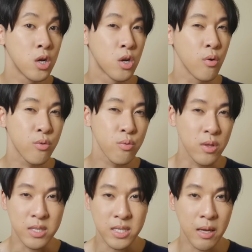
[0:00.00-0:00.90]
go through
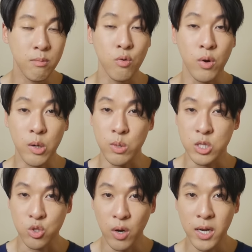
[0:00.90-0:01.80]
the same
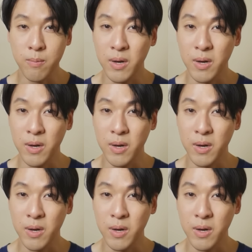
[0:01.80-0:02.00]
rigorous training,